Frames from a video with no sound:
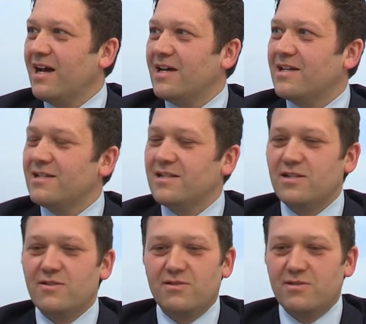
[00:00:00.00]
and
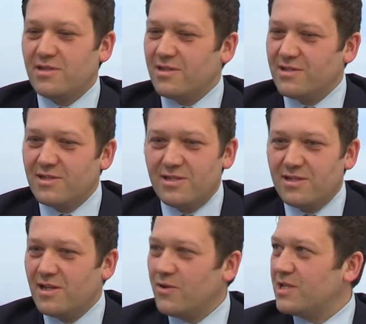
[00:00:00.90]

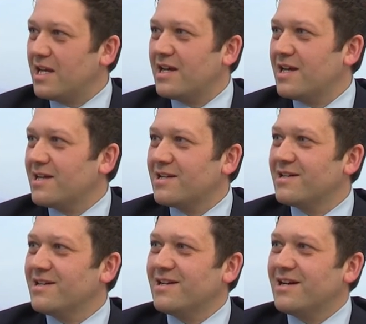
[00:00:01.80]
no jet lag,
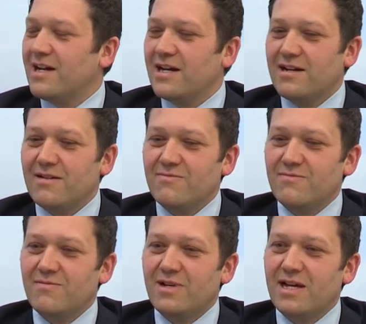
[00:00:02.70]

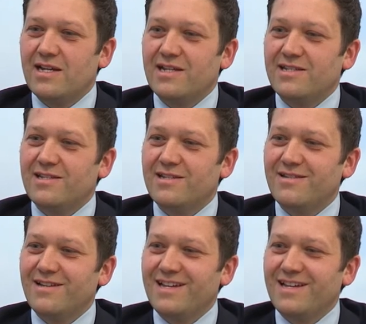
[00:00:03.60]
um, and it's just